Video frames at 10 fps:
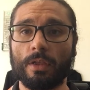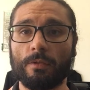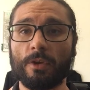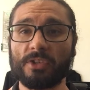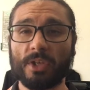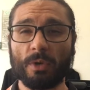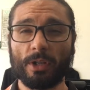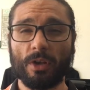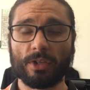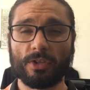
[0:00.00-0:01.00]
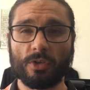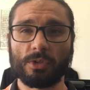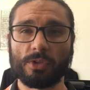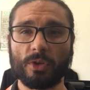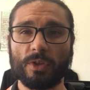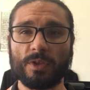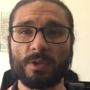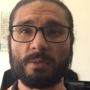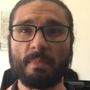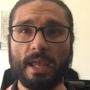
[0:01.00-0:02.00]
The first thing we like to do is look at the
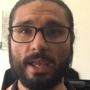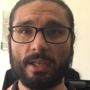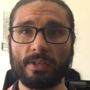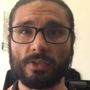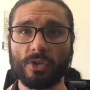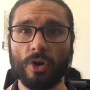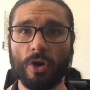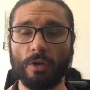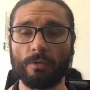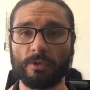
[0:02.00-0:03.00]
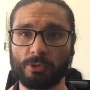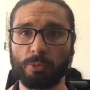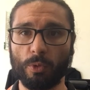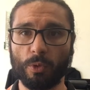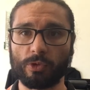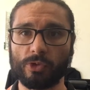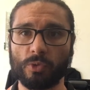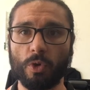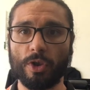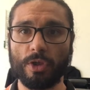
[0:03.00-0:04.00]
demands of the sport. So
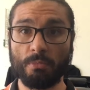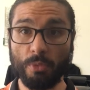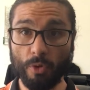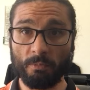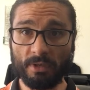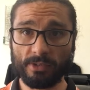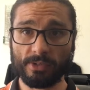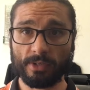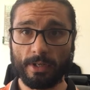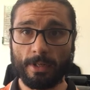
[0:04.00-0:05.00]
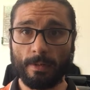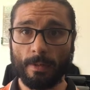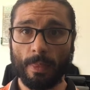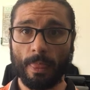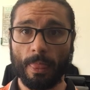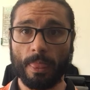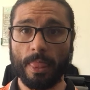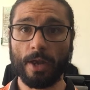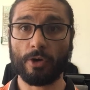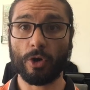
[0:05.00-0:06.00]
what are the movements
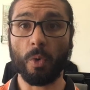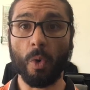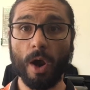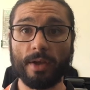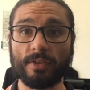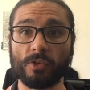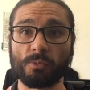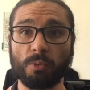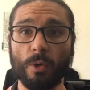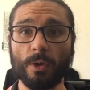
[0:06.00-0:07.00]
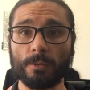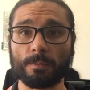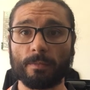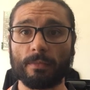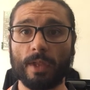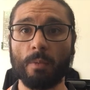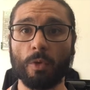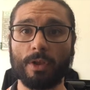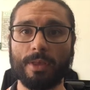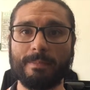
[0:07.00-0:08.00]
that are required in the sport and
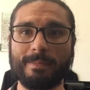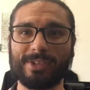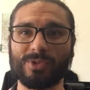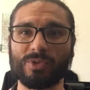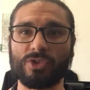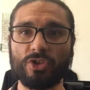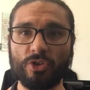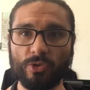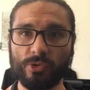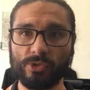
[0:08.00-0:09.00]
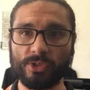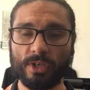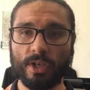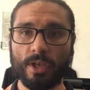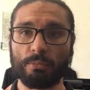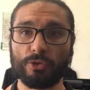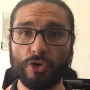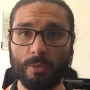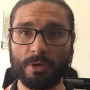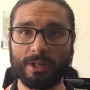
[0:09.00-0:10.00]
what are the muscles used
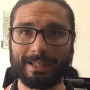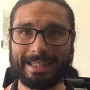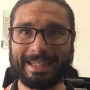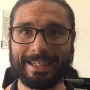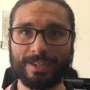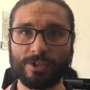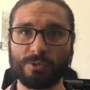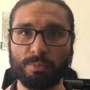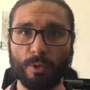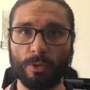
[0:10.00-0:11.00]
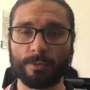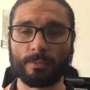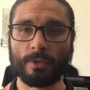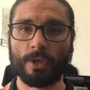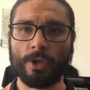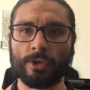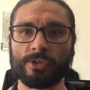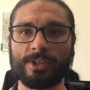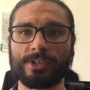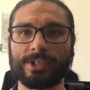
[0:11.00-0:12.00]
predominantly in the sport?
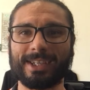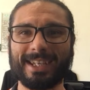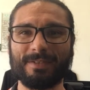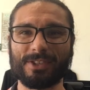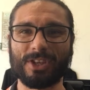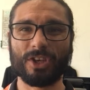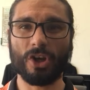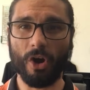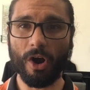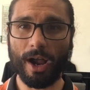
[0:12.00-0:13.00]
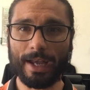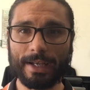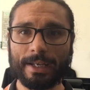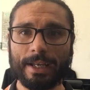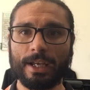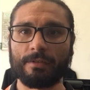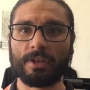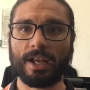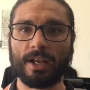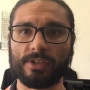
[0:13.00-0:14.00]
Because this can give us a guide in
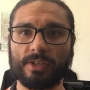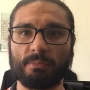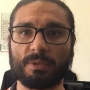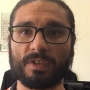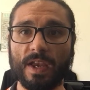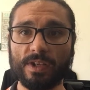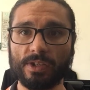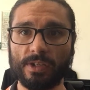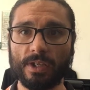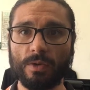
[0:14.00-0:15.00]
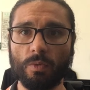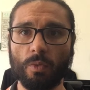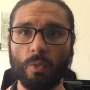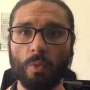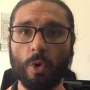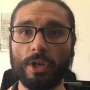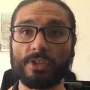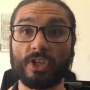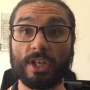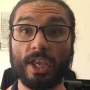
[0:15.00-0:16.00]
regards to potentially what
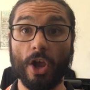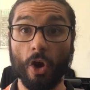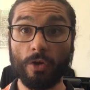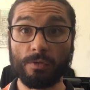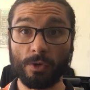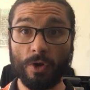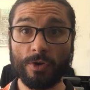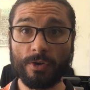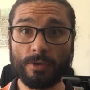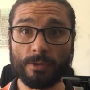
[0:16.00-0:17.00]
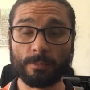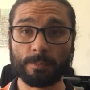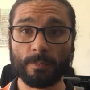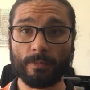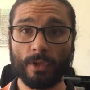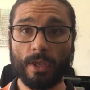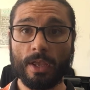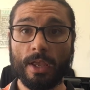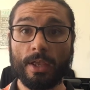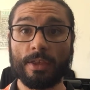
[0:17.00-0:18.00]
is going to get overloaded,
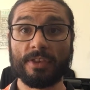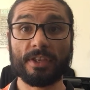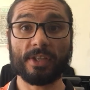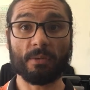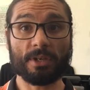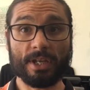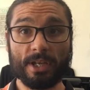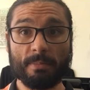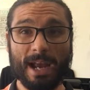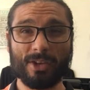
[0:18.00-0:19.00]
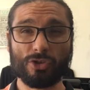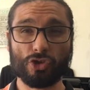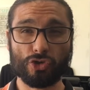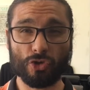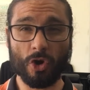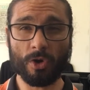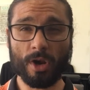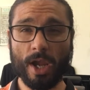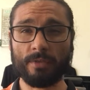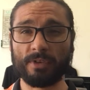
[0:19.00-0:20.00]
the things that we need to make
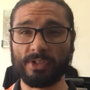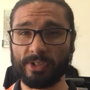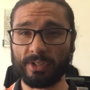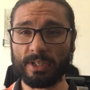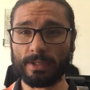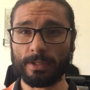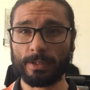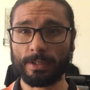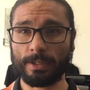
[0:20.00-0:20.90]
strong and resilient,